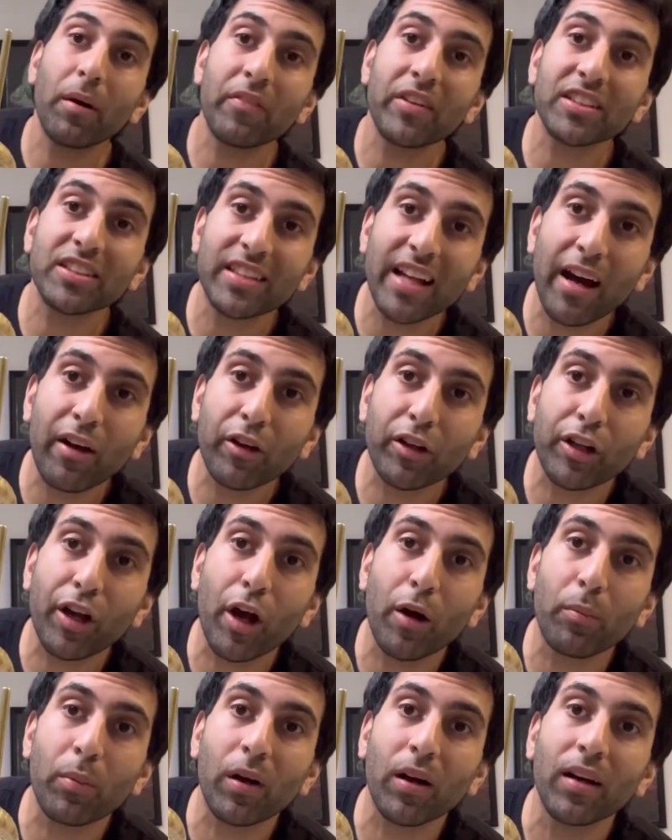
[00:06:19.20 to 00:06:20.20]
the snouted
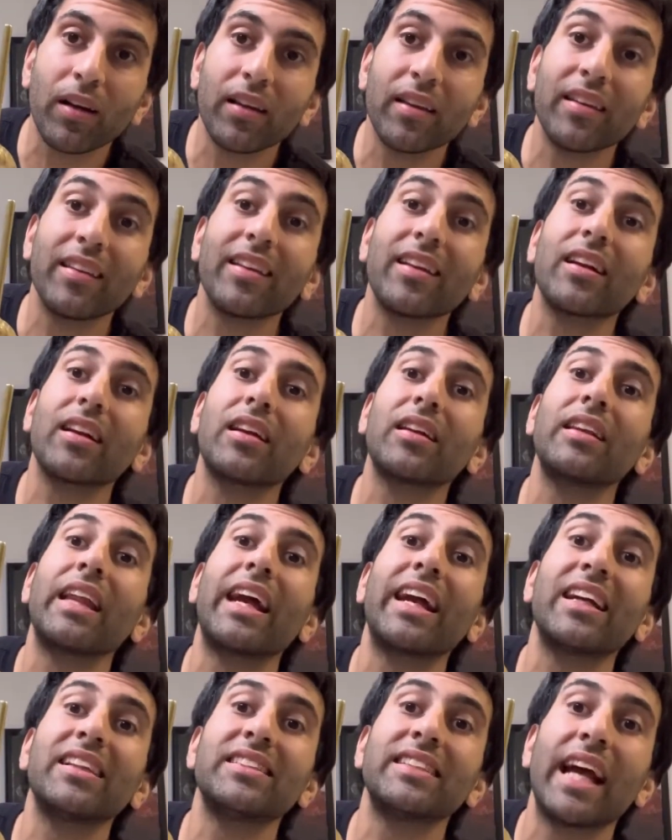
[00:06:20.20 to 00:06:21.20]
cobra. They
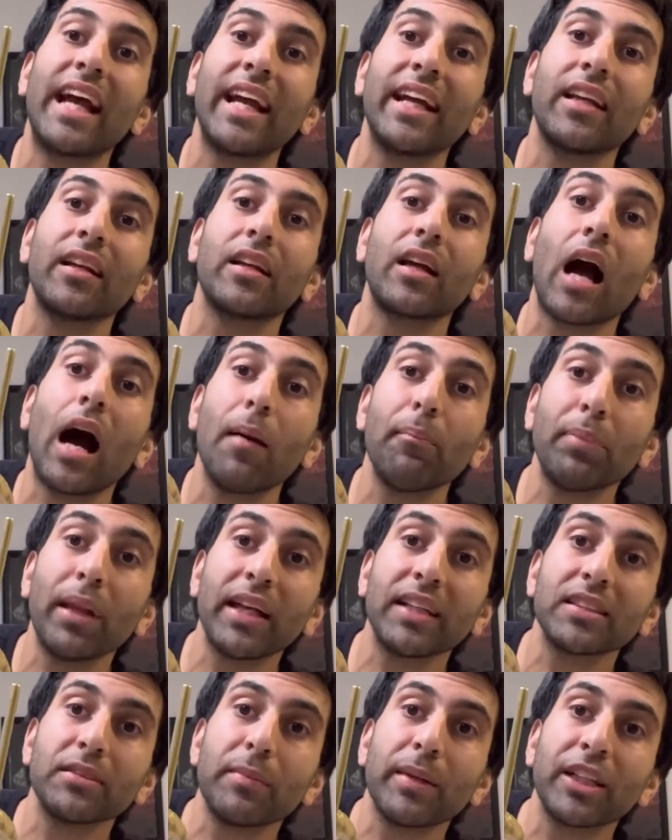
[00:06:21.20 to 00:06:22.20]
contain
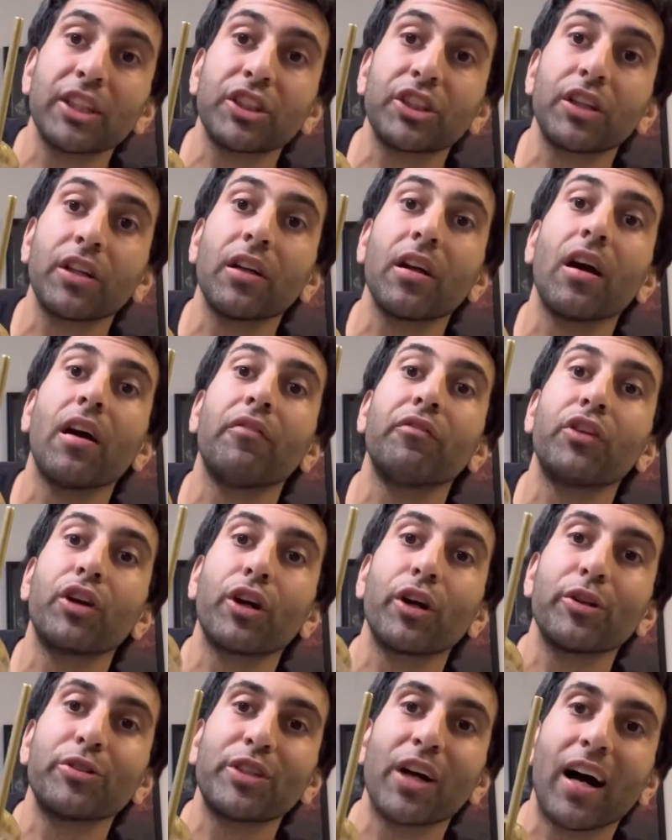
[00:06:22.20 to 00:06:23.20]
complex mixture of
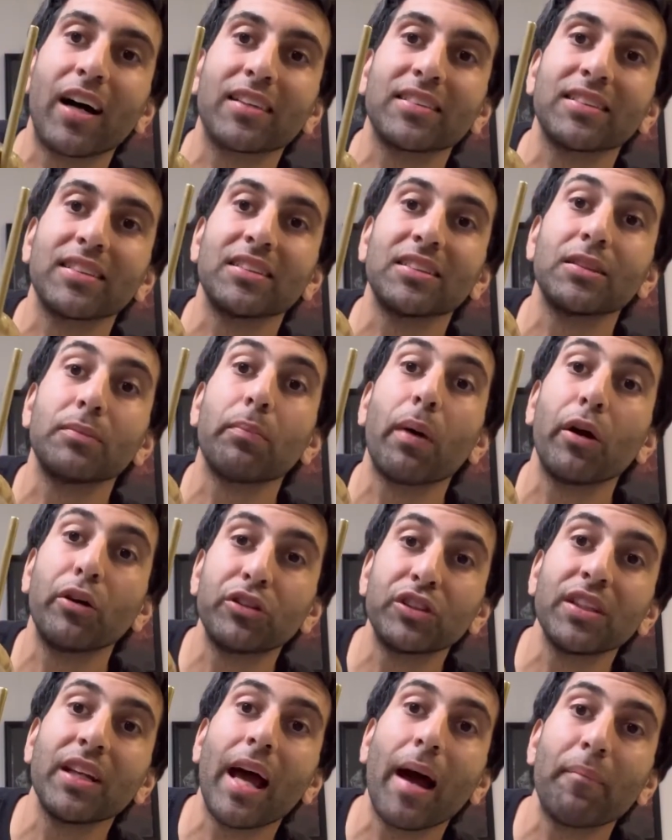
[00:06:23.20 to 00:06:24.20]
neurotoxins,
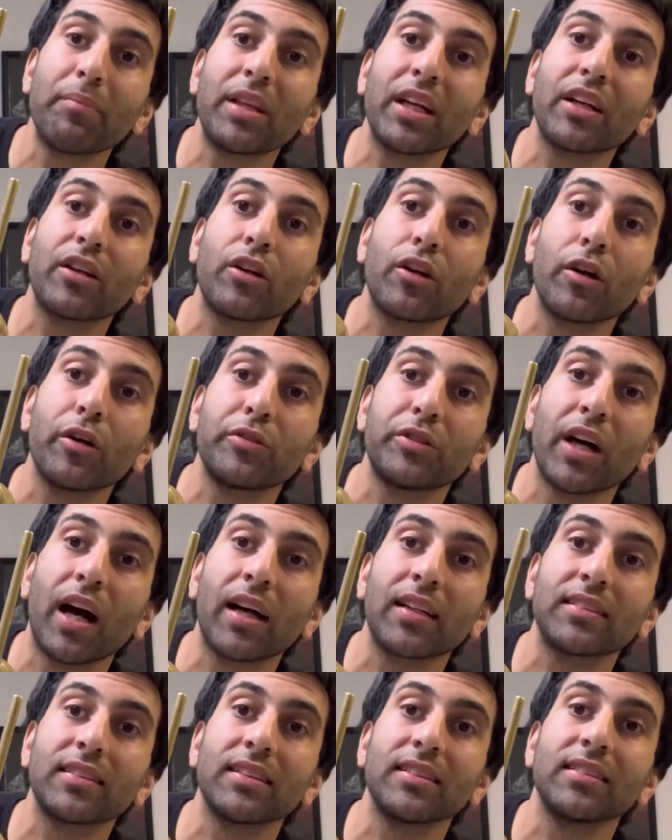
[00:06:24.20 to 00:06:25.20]
postsynaptic
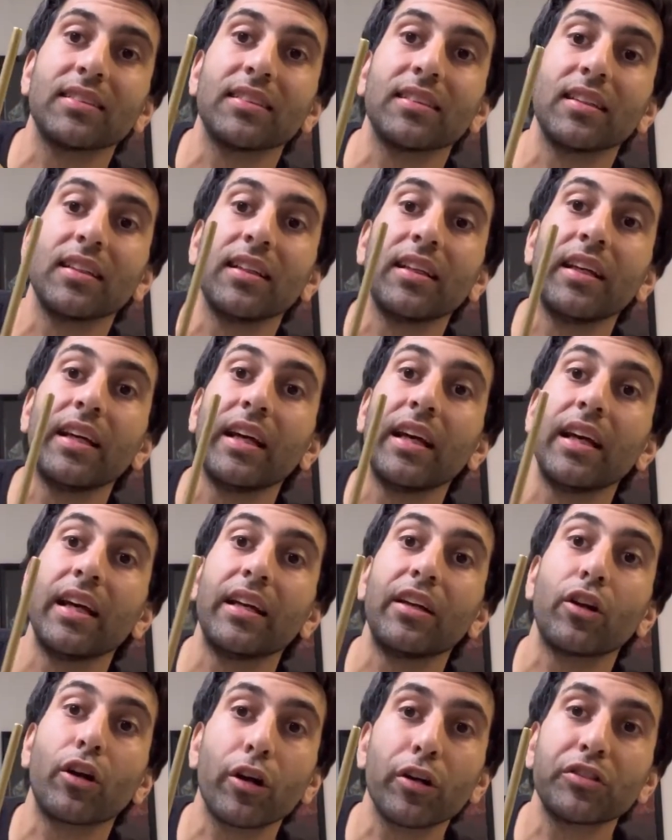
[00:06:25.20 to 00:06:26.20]
neurotoxins. And
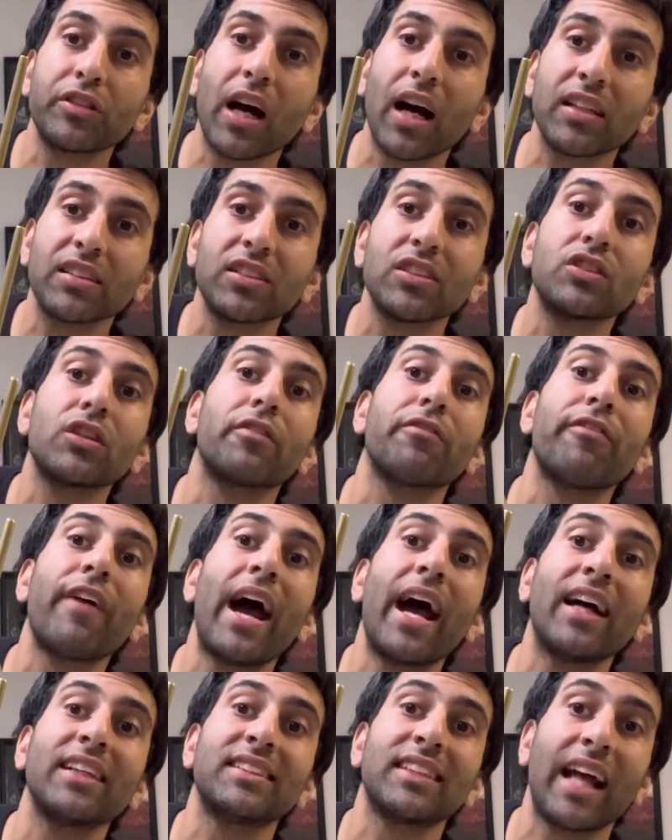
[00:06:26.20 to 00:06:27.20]
neurotoxins are
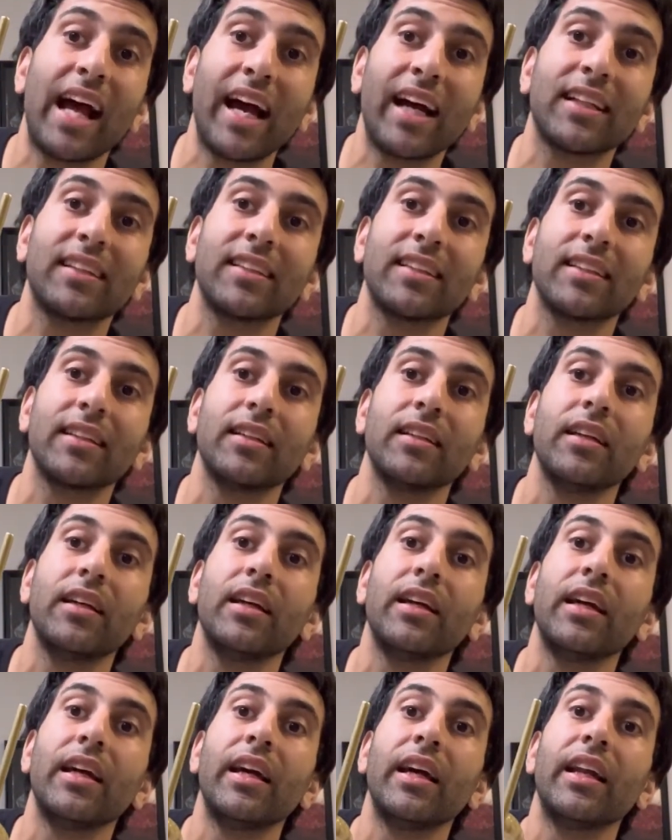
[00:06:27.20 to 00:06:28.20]
fast acting.
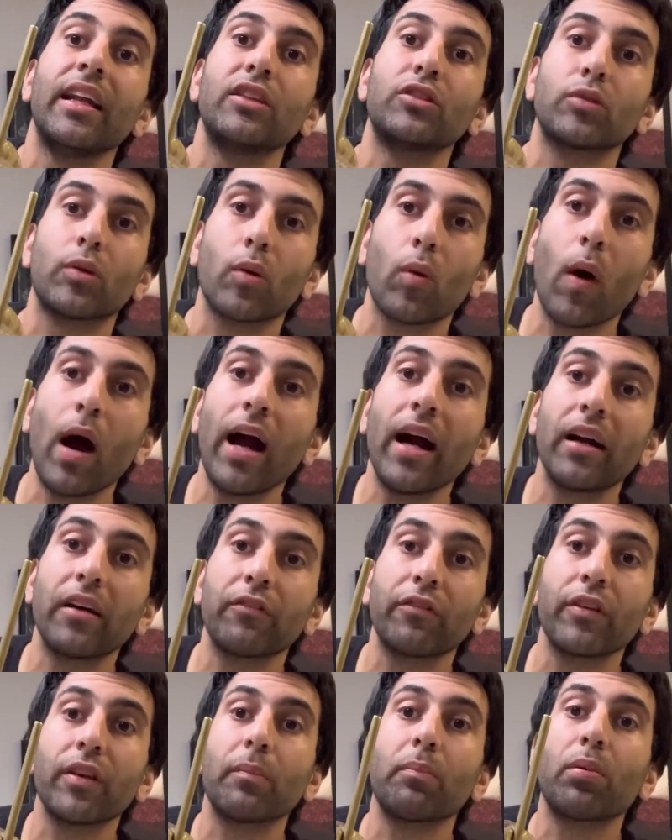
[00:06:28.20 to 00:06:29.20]
And it's required
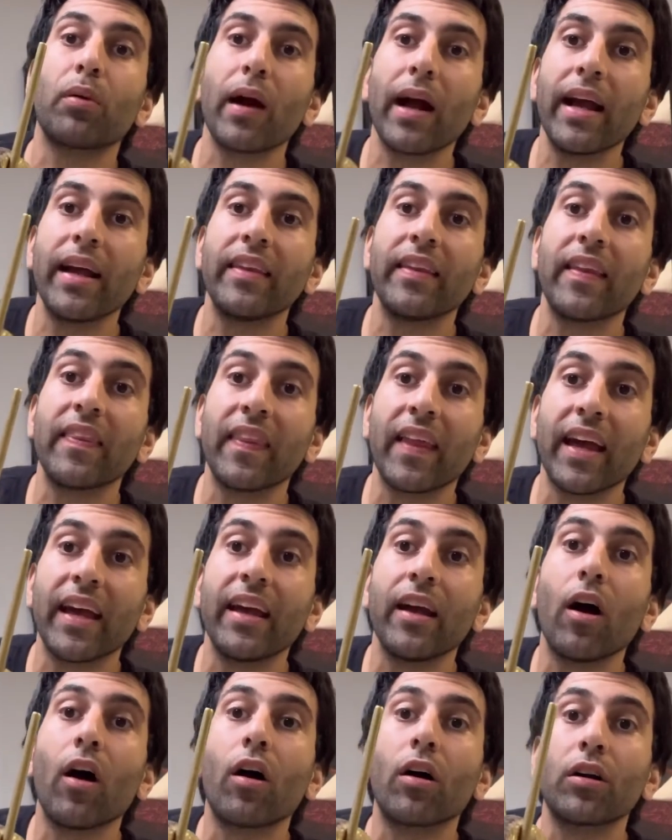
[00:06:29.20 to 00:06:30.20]
for the prey that they
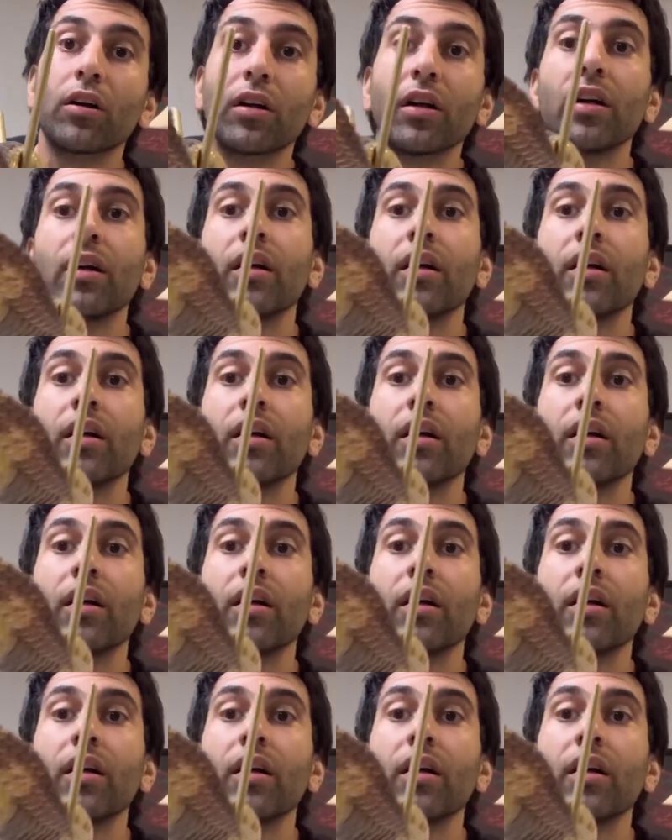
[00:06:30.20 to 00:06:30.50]
are